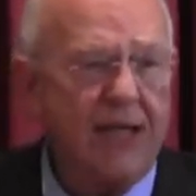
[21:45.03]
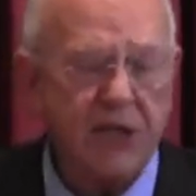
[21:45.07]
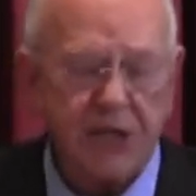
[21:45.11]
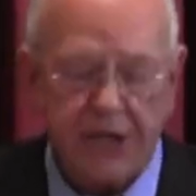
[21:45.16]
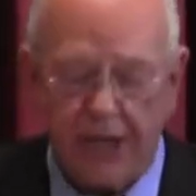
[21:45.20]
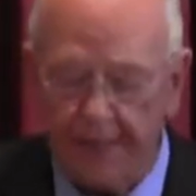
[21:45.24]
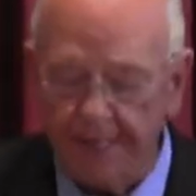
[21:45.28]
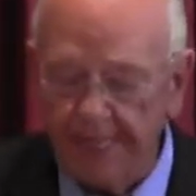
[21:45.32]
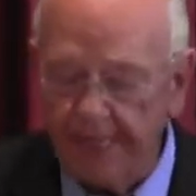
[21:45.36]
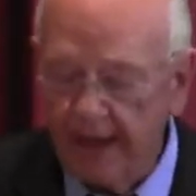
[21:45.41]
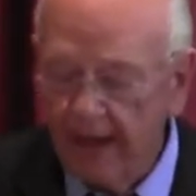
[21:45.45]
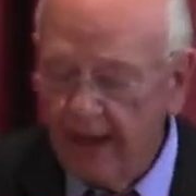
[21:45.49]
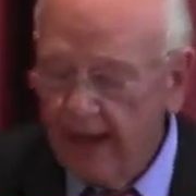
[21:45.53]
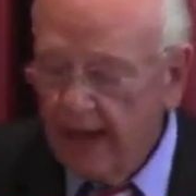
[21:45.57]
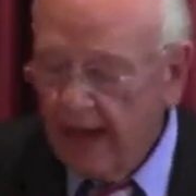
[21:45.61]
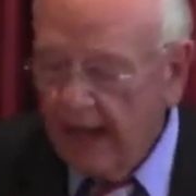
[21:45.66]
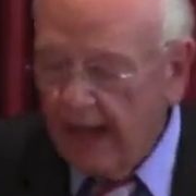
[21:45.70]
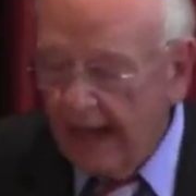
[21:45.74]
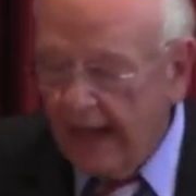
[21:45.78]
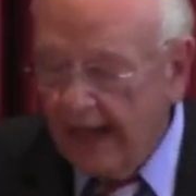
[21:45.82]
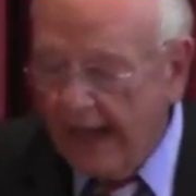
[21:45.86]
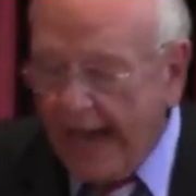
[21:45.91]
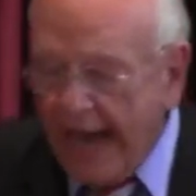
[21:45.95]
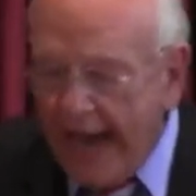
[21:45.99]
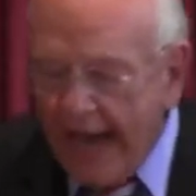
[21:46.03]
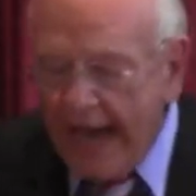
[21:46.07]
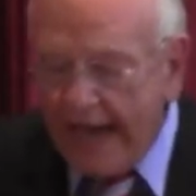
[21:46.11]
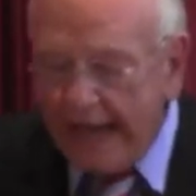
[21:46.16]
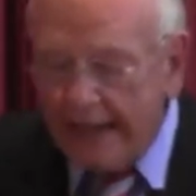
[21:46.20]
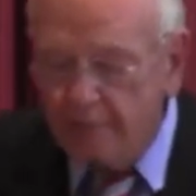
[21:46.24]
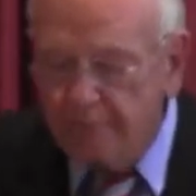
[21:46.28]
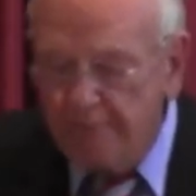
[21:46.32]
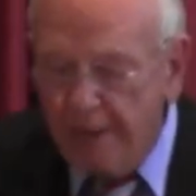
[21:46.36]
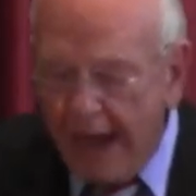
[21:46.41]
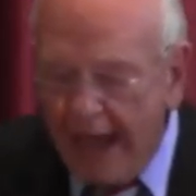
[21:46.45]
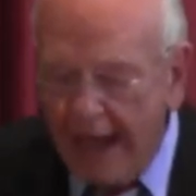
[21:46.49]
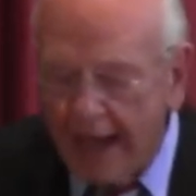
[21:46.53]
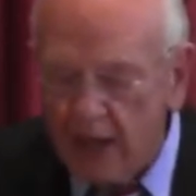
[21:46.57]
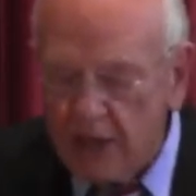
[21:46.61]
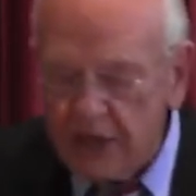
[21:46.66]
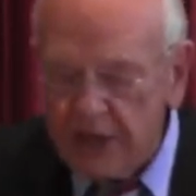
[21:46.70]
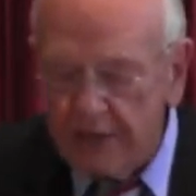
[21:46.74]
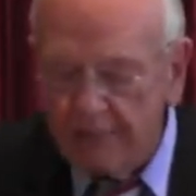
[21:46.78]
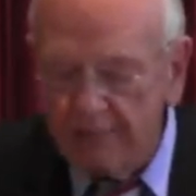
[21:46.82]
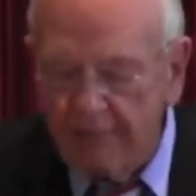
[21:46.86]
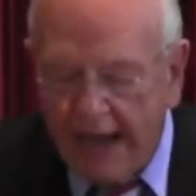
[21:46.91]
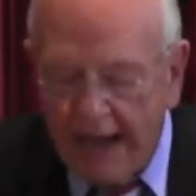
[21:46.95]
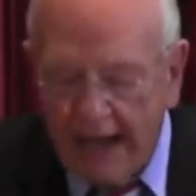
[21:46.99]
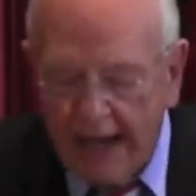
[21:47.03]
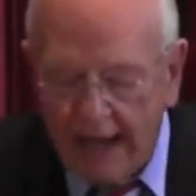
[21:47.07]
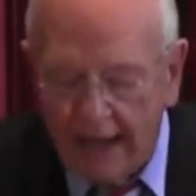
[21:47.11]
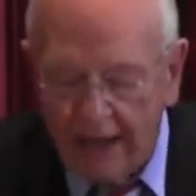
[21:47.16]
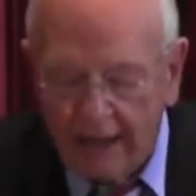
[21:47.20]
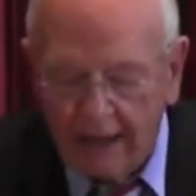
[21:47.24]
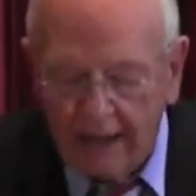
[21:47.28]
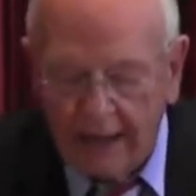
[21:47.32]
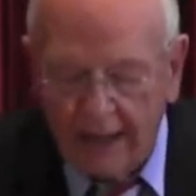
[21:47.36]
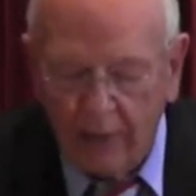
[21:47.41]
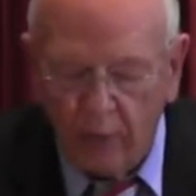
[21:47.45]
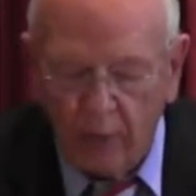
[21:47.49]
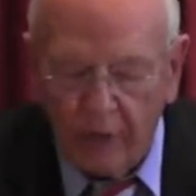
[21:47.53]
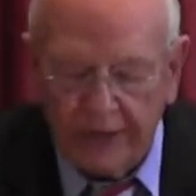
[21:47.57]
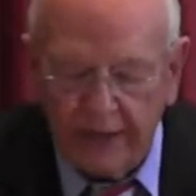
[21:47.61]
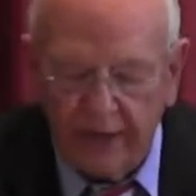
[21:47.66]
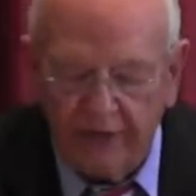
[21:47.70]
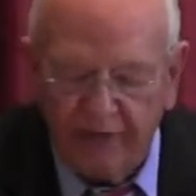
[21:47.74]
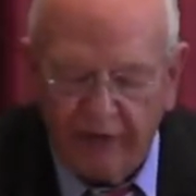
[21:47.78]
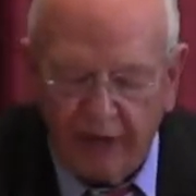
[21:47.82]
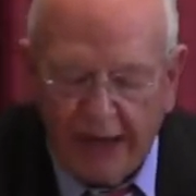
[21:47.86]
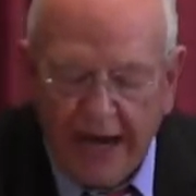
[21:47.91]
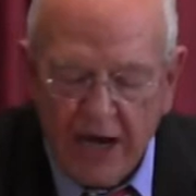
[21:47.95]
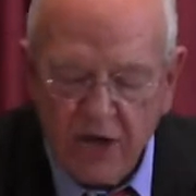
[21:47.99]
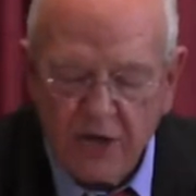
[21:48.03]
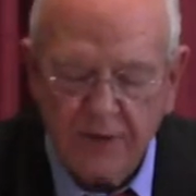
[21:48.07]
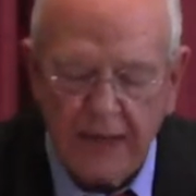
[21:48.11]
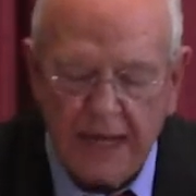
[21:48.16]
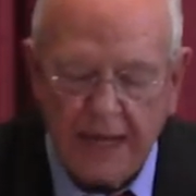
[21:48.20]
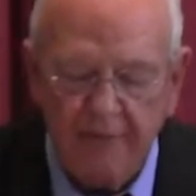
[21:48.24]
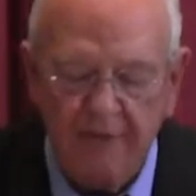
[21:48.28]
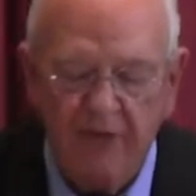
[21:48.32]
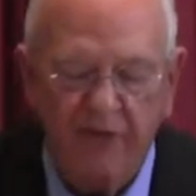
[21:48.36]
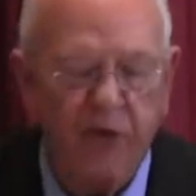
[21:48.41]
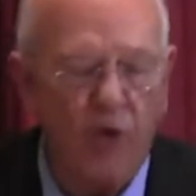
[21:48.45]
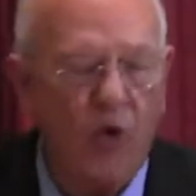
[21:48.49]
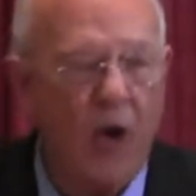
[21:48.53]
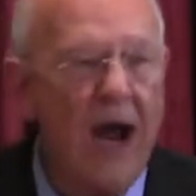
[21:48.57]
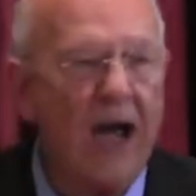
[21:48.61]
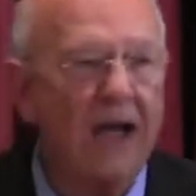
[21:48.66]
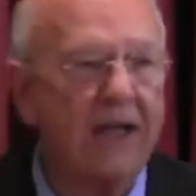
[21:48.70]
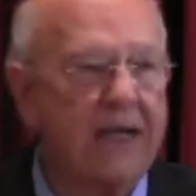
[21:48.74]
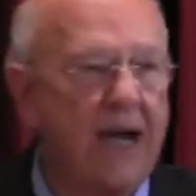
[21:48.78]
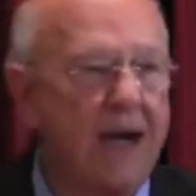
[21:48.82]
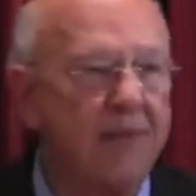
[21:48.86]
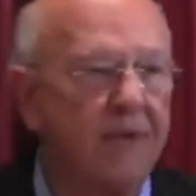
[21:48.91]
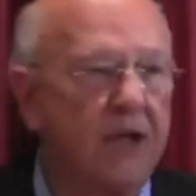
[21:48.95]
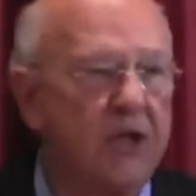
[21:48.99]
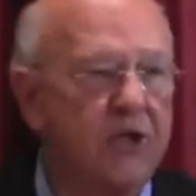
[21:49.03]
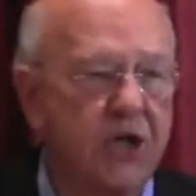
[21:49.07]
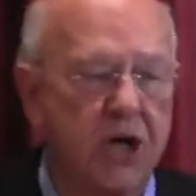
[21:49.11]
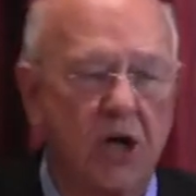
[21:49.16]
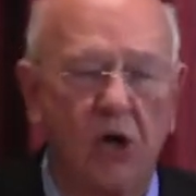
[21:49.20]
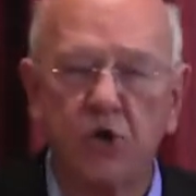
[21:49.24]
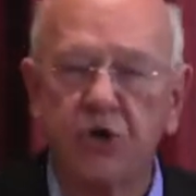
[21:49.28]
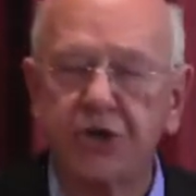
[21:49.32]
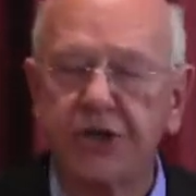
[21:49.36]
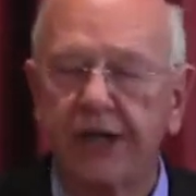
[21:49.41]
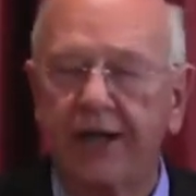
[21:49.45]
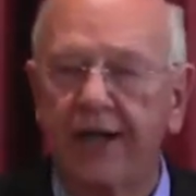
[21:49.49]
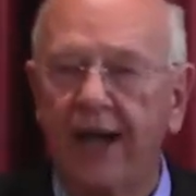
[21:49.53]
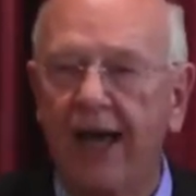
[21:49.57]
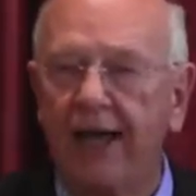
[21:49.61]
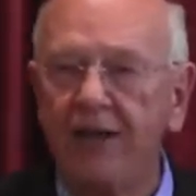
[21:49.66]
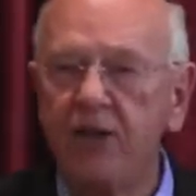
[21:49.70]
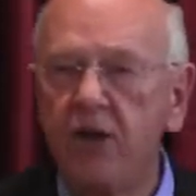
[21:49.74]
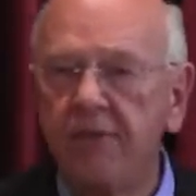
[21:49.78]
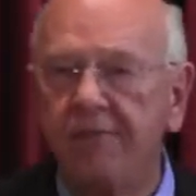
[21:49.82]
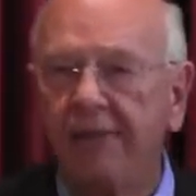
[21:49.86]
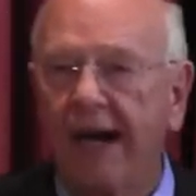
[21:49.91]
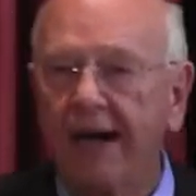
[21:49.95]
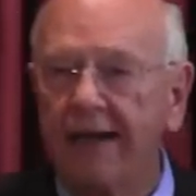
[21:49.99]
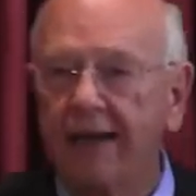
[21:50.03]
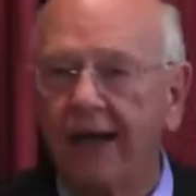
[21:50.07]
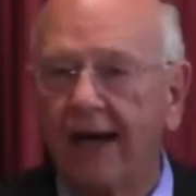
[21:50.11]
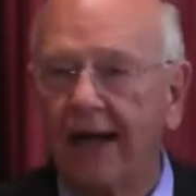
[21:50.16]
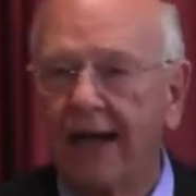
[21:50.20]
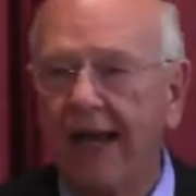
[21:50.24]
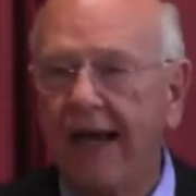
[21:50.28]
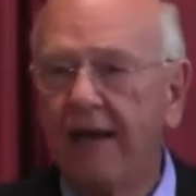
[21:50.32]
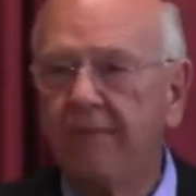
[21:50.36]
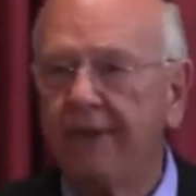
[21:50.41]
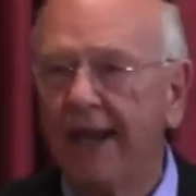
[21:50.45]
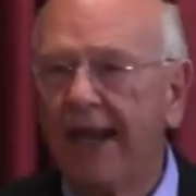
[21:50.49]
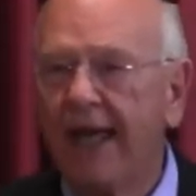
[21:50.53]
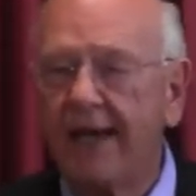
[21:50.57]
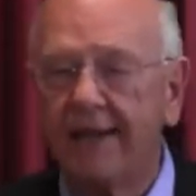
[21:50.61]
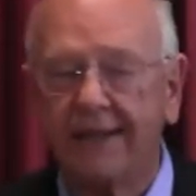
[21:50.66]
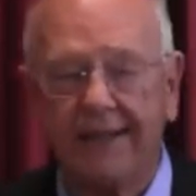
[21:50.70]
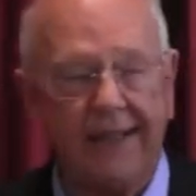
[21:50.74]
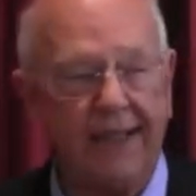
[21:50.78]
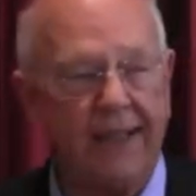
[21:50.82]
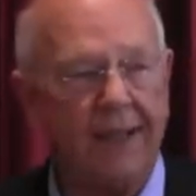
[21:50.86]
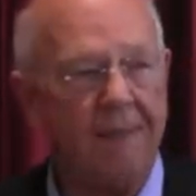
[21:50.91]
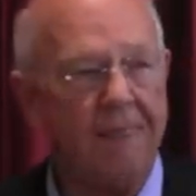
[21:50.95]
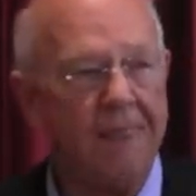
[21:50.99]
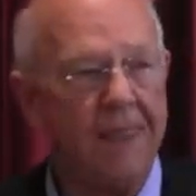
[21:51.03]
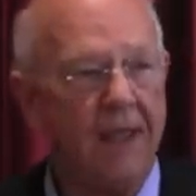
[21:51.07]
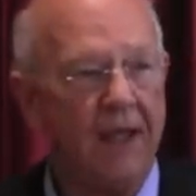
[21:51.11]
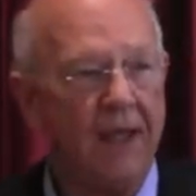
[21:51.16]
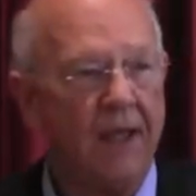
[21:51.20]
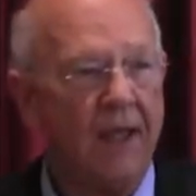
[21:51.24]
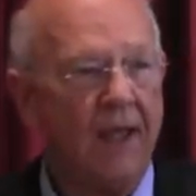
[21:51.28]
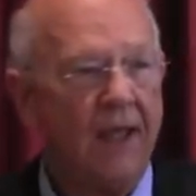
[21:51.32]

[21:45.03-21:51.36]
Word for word: Listen, uh, I had battles in my uh, with the flesh even before I come to church tonight. You might not have, but I did.